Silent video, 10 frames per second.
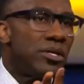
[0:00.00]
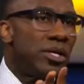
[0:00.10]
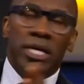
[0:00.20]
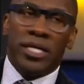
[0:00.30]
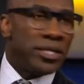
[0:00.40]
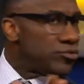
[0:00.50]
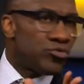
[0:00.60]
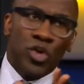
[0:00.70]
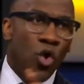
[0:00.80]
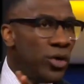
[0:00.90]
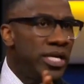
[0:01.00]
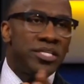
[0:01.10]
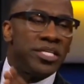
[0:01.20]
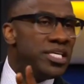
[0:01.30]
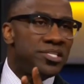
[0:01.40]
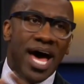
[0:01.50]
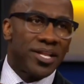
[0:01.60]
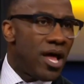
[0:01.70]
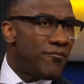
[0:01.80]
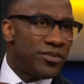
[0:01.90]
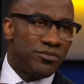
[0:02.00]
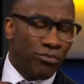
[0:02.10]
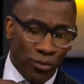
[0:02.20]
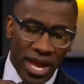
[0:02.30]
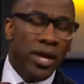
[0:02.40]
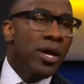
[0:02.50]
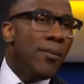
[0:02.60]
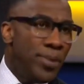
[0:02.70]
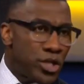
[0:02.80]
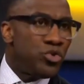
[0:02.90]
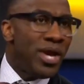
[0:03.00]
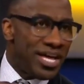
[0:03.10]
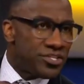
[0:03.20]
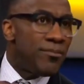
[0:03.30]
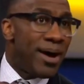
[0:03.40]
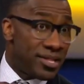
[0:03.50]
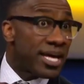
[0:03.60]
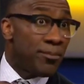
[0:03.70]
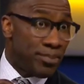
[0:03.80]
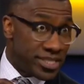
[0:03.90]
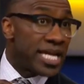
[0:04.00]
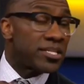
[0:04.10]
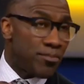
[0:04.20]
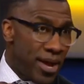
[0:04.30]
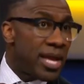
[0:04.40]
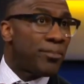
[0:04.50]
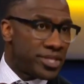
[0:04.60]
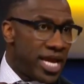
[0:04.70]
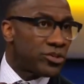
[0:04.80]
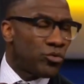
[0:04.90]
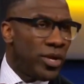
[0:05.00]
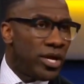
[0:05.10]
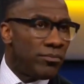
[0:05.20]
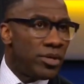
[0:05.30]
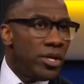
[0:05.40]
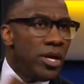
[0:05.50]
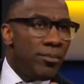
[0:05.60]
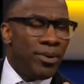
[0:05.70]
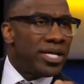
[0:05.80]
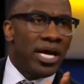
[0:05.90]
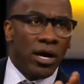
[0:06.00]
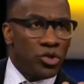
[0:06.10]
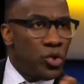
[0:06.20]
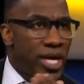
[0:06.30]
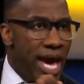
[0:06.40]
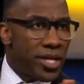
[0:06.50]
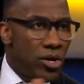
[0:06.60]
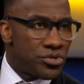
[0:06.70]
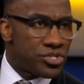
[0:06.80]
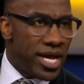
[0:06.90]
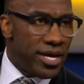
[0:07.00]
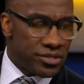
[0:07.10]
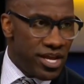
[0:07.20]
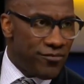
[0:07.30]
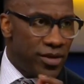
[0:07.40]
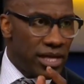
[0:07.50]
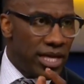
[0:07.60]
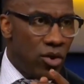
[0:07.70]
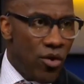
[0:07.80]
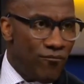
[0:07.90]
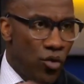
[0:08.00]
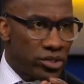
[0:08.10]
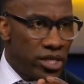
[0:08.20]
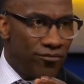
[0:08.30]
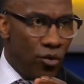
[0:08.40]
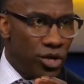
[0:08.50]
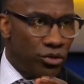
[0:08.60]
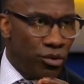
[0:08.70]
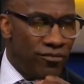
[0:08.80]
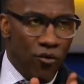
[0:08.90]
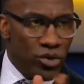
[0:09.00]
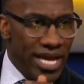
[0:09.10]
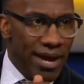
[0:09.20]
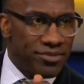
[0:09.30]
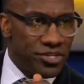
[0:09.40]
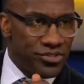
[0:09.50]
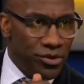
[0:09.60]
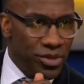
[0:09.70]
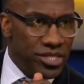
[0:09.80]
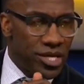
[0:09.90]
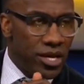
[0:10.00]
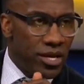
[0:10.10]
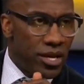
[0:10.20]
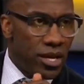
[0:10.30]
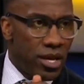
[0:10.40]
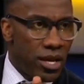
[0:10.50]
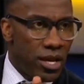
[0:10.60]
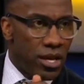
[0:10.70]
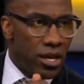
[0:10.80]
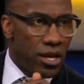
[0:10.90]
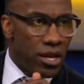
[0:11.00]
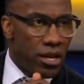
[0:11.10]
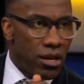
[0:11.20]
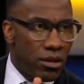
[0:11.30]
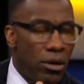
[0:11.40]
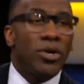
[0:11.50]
Okay. So he's not an offensive threat, but you got somebody that can protect the paint, protect the rim. Mm-hmm. But are you counting on Steph and Klay going 14-43 four times in a series? No, but